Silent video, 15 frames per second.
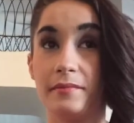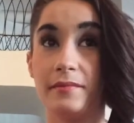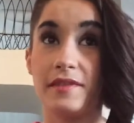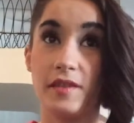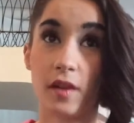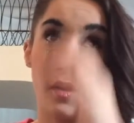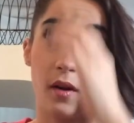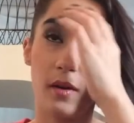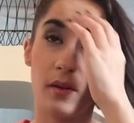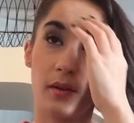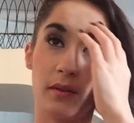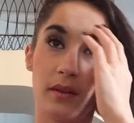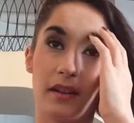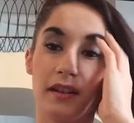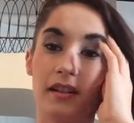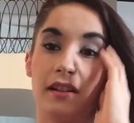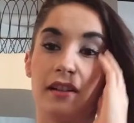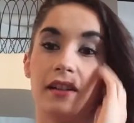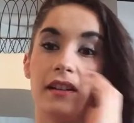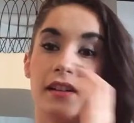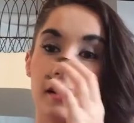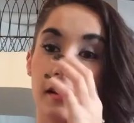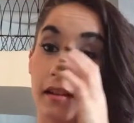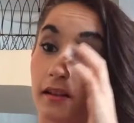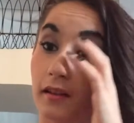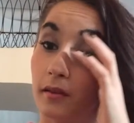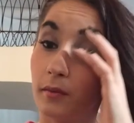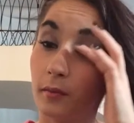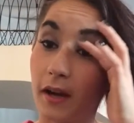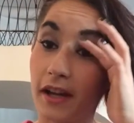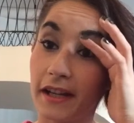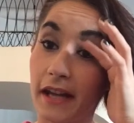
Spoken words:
so right